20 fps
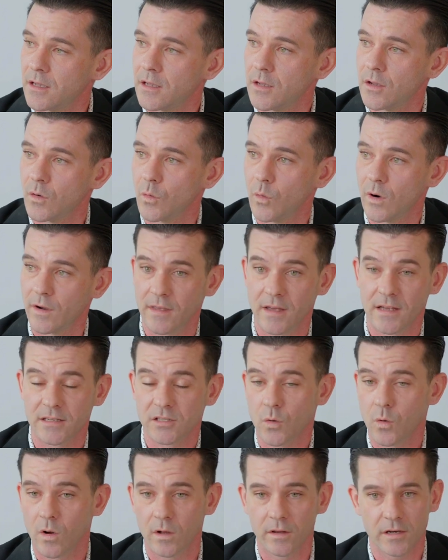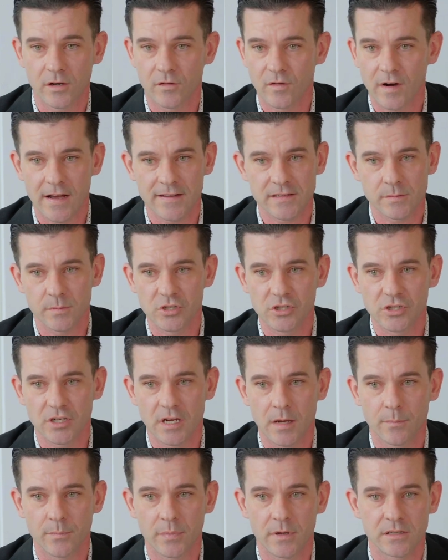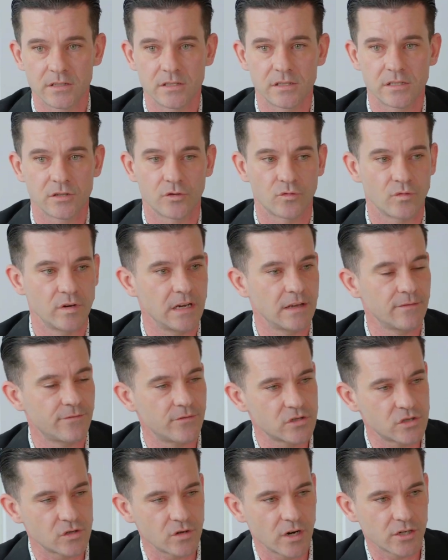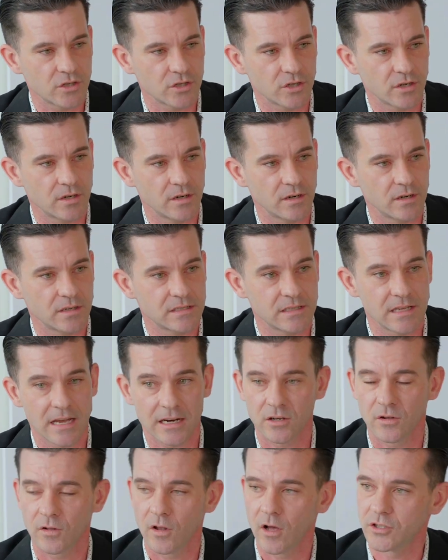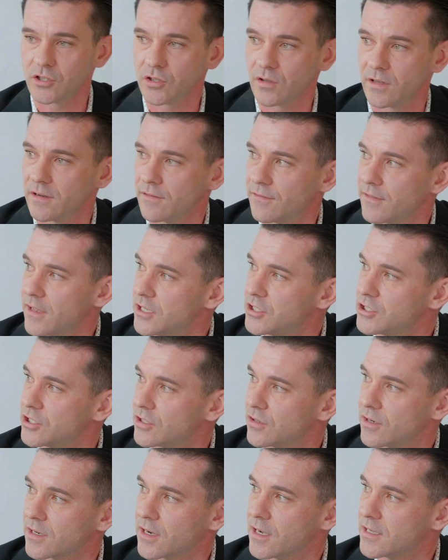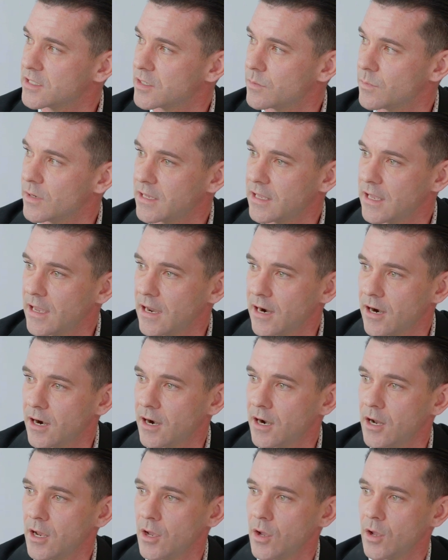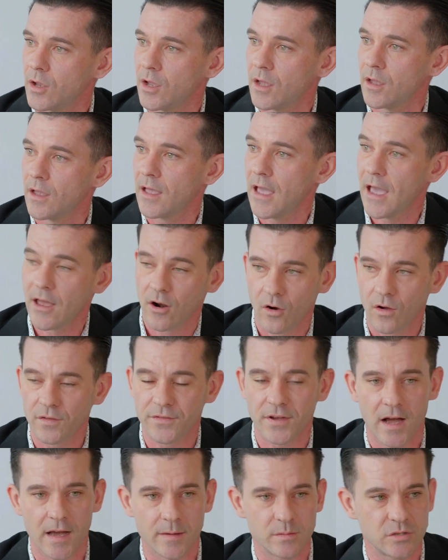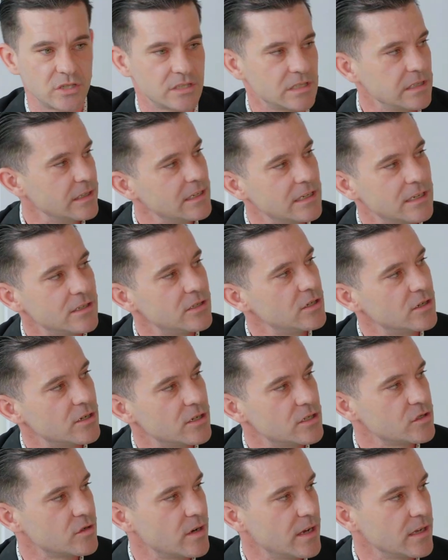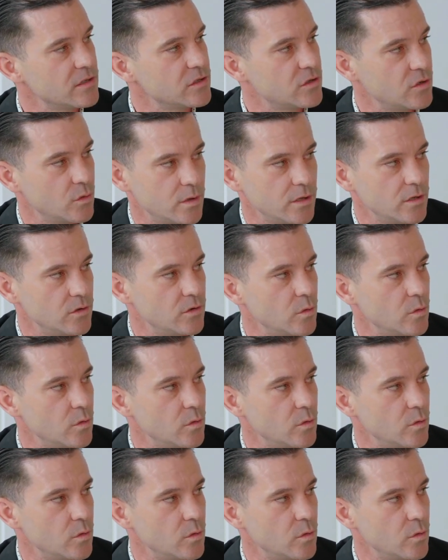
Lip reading: whether that's quality craftsmanship, it's green infrastructure, it's technological innovation, or customer care. At all times, just lean into your strengths. Do what you do